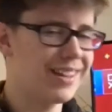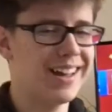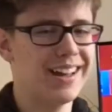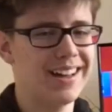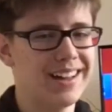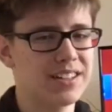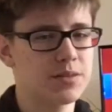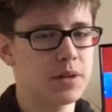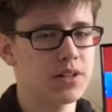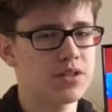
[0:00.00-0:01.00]
I
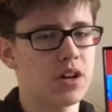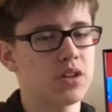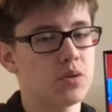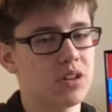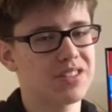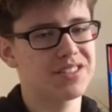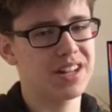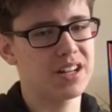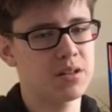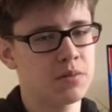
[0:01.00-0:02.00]
just made a joke, you will understand in a